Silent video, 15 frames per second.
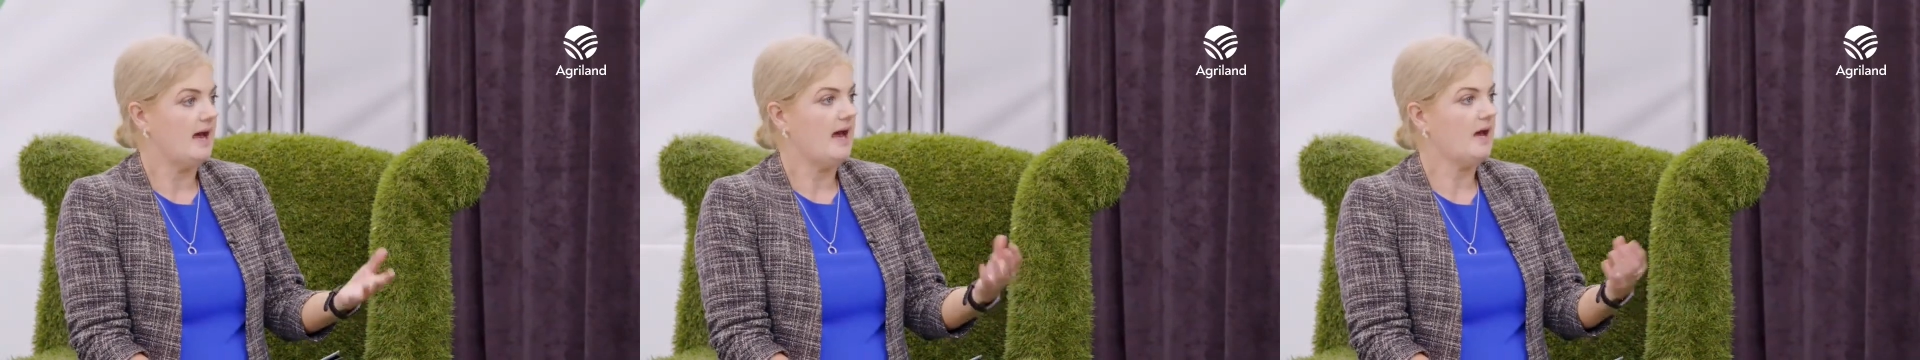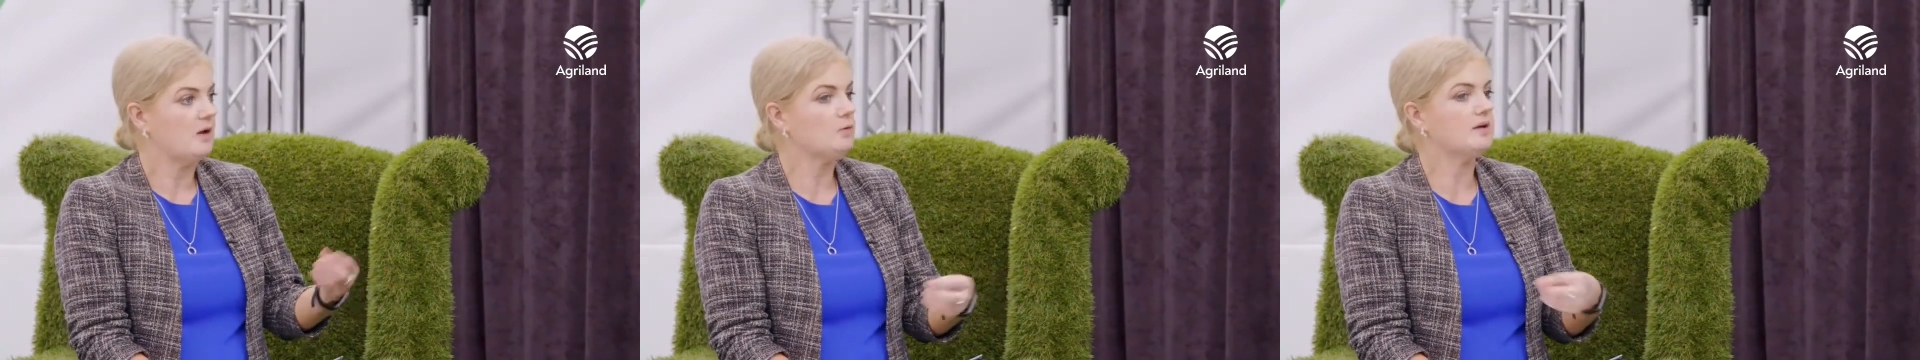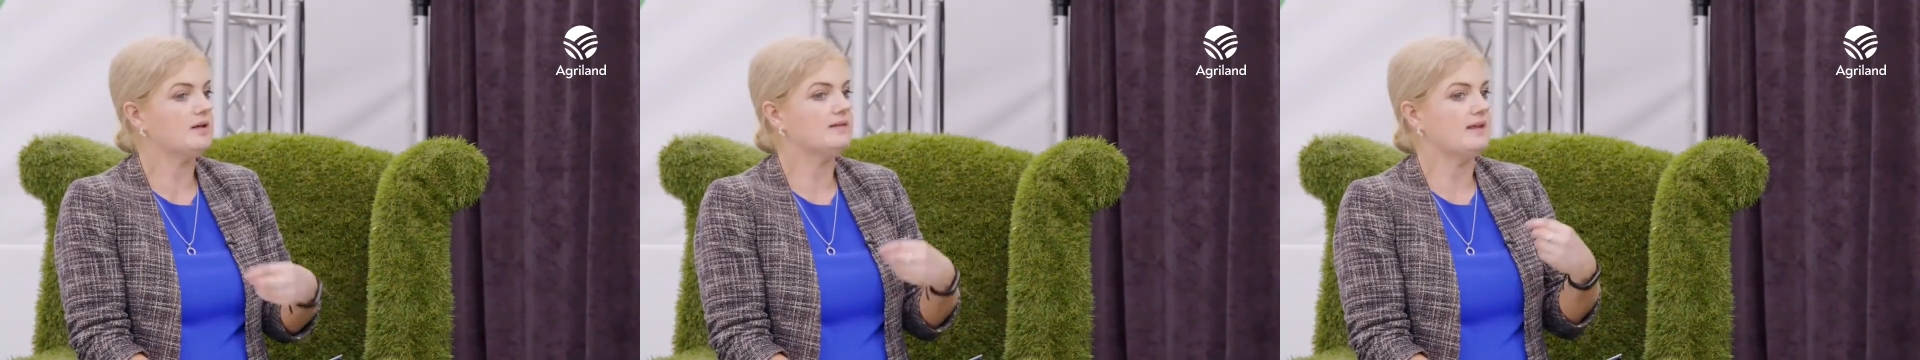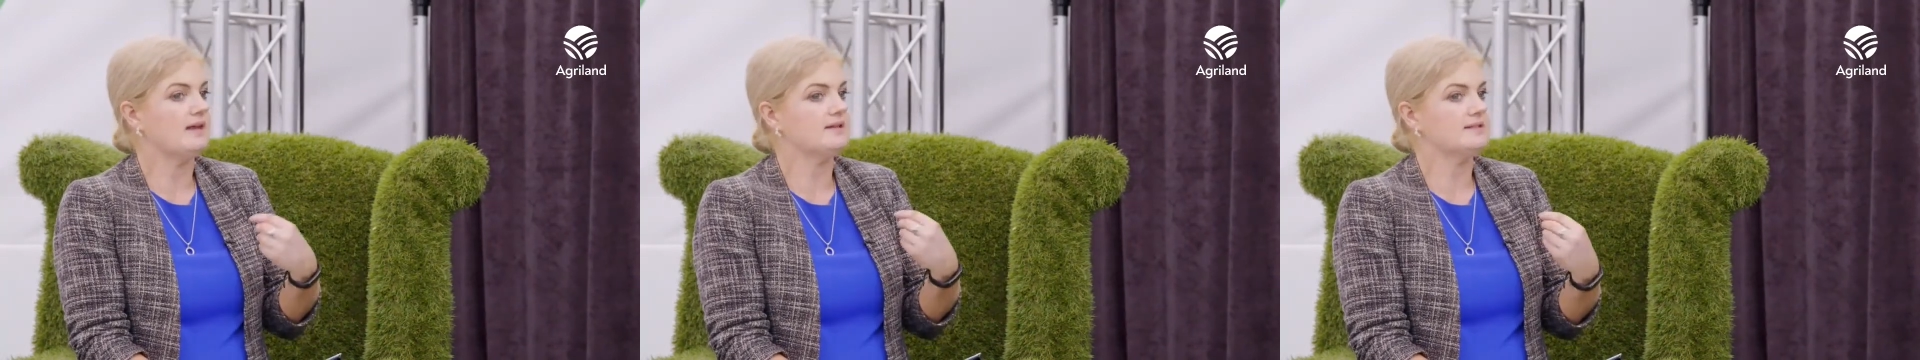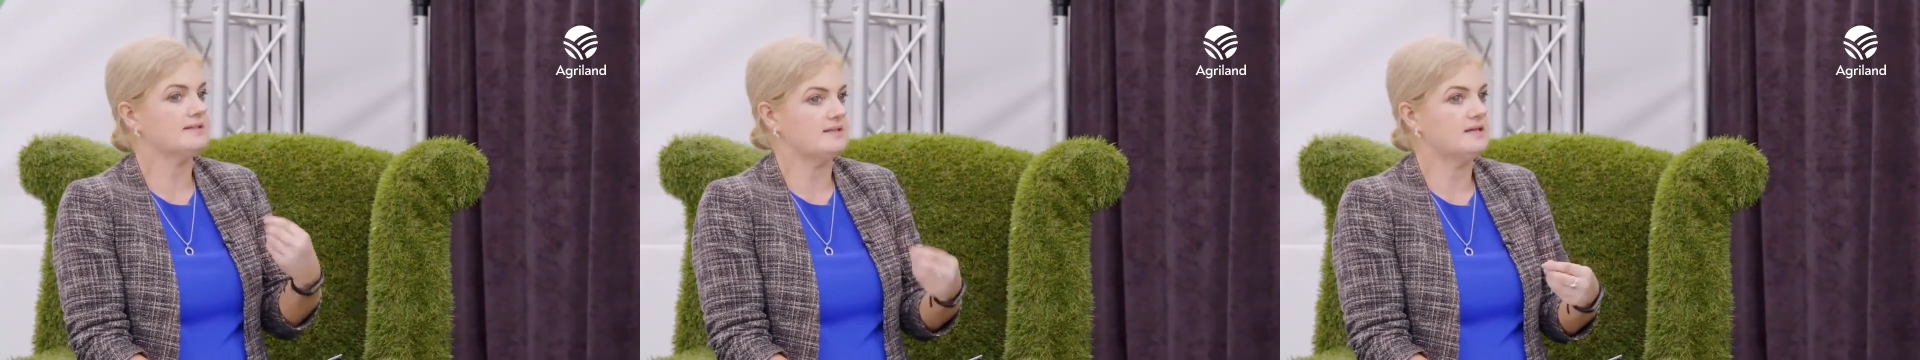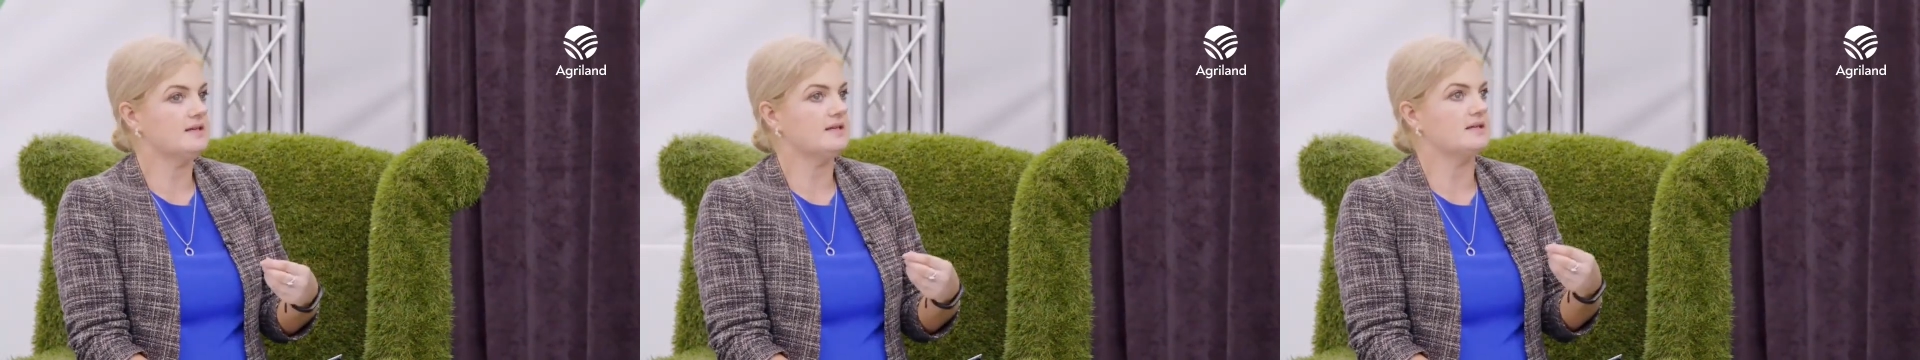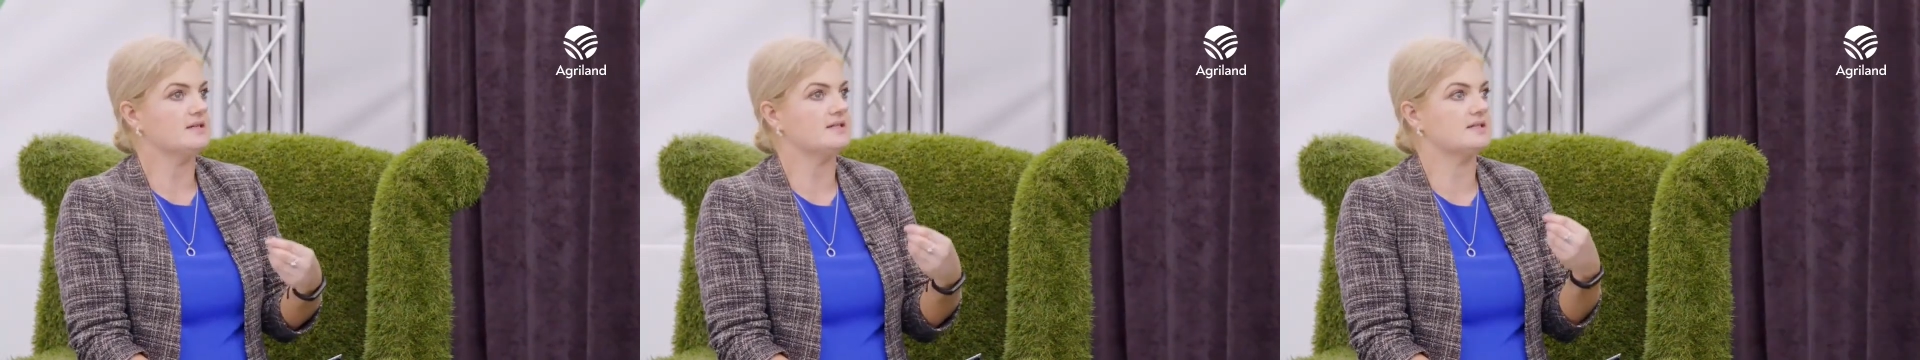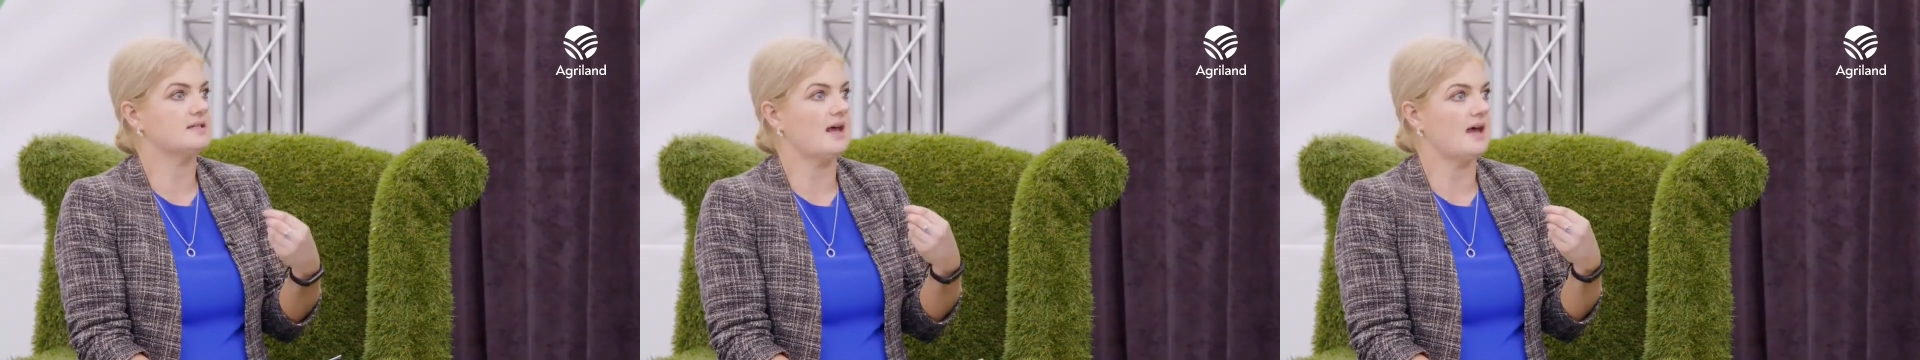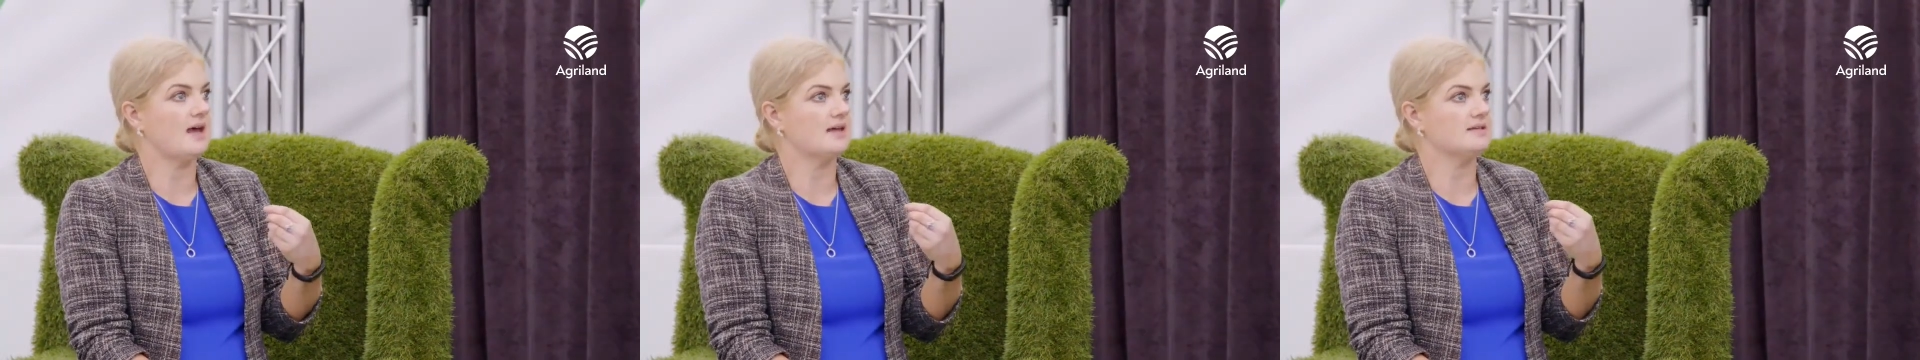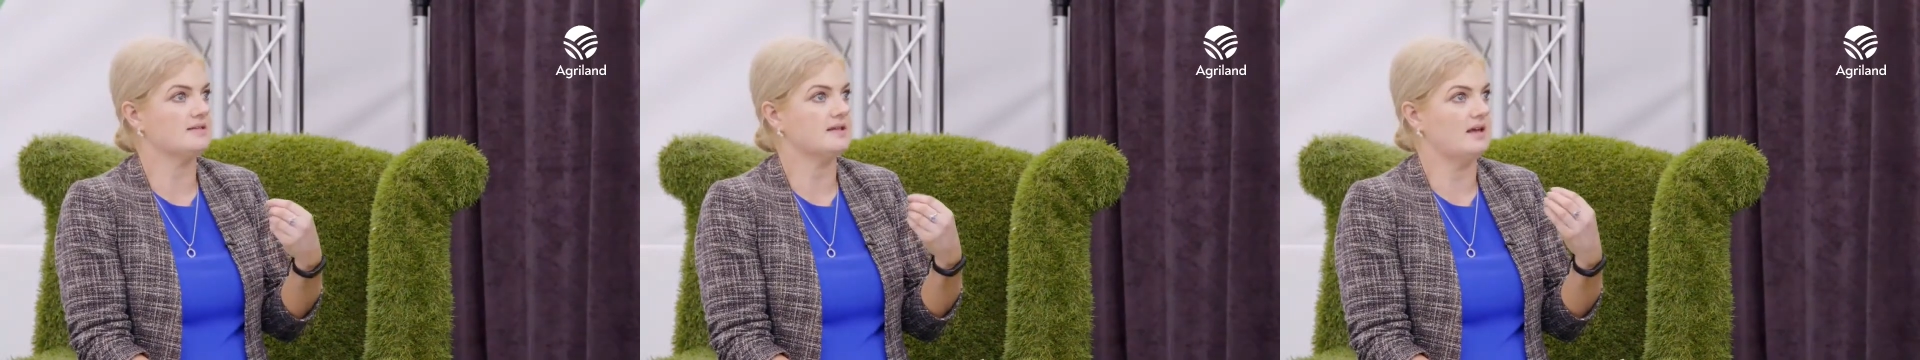how can they see it
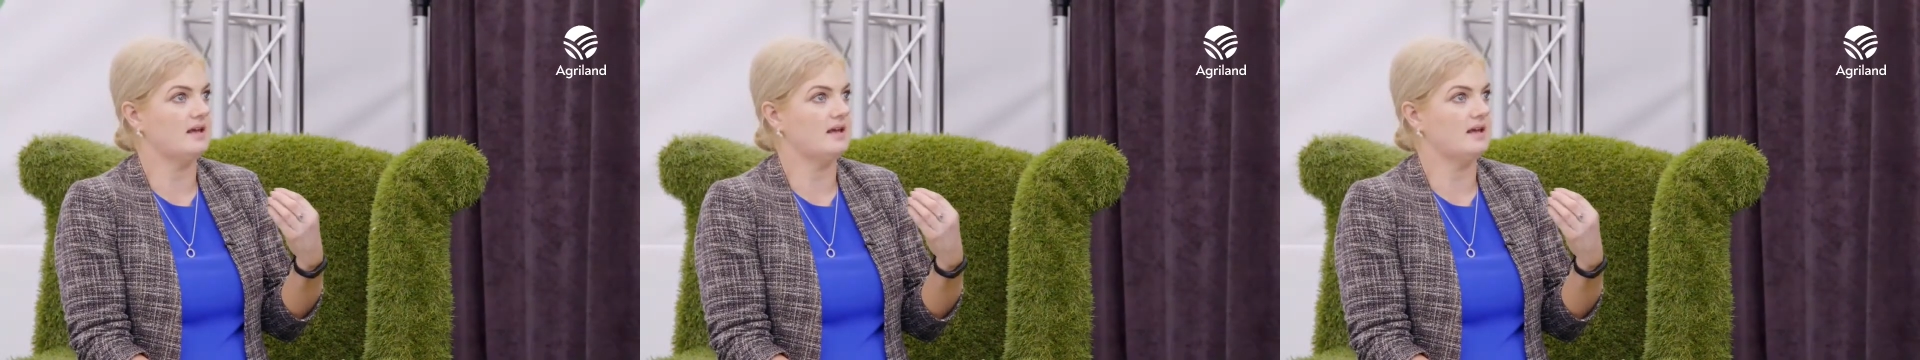as